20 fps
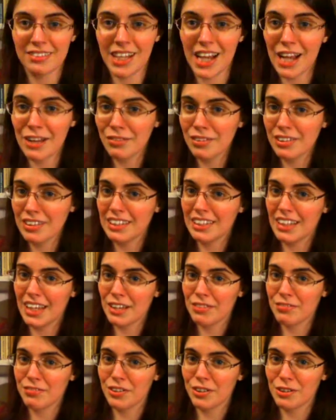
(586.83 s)
I really
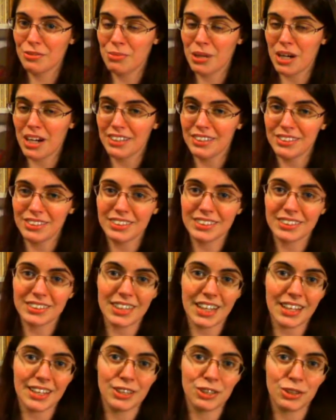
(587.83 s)
like Vera Miles.
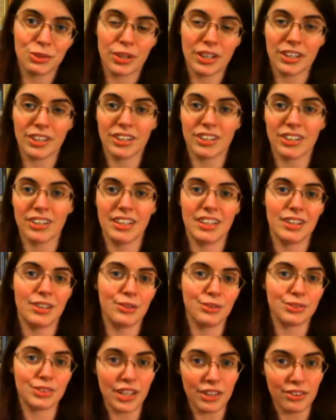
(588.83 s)
I enjoy her in
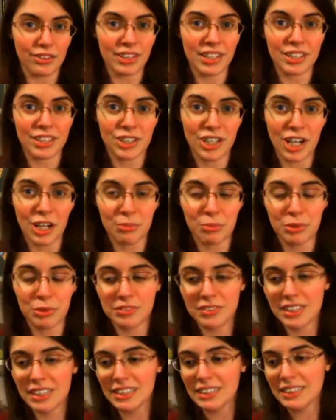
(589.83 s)
those other Hitchcock
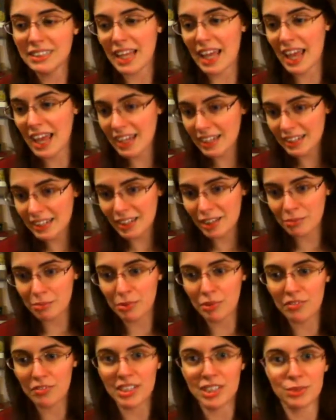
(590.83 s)
movies, and in the
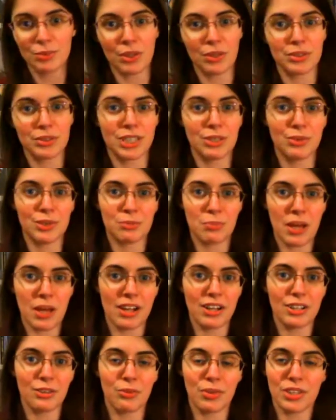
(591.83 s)
movies where she was
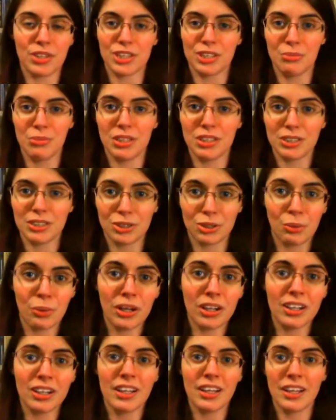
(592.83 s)
paired with Jimmy
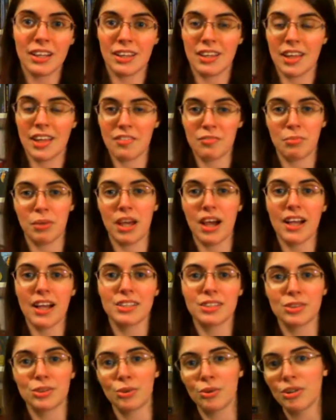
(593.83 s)
Stewart, The FBI
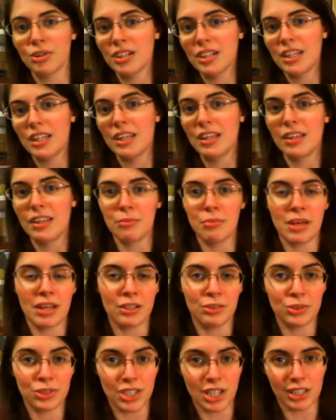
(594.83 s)
Story, The Man
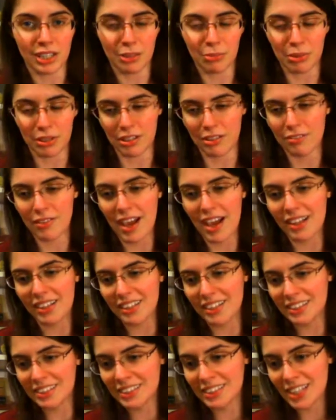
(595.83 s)
Who Shot Liberty
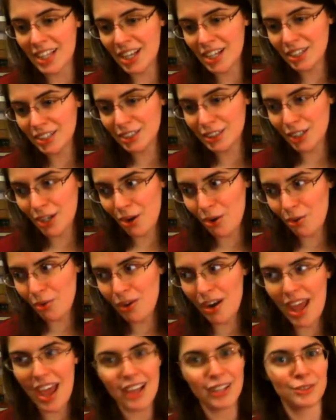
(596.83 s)
Valance. So,
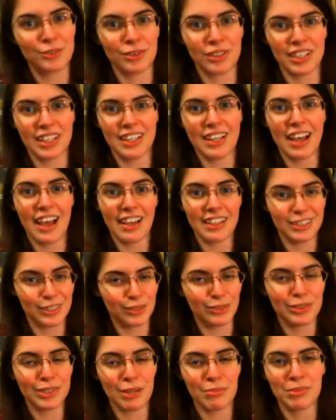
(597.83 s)
naturally, I
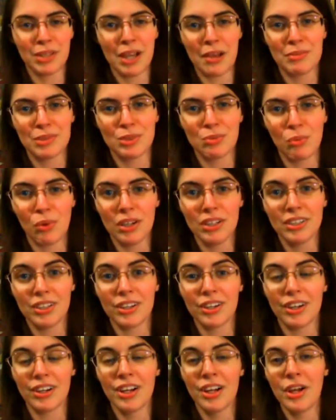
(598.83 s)
do sometimes
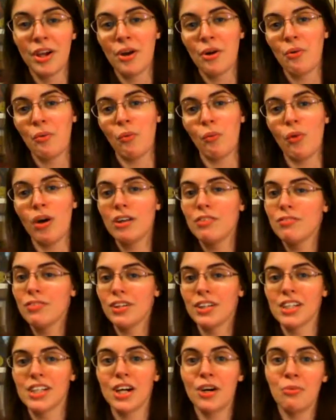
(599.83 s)
wonder what
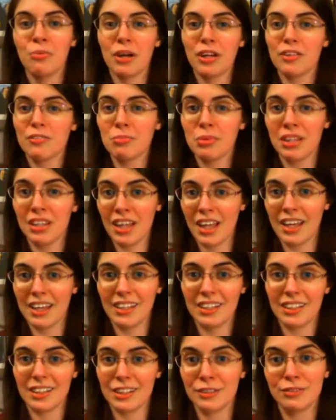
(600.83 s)
Vertigo might have been
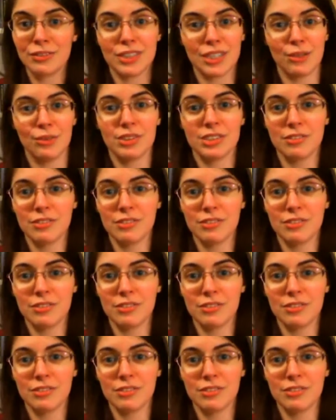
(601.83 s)
like if she was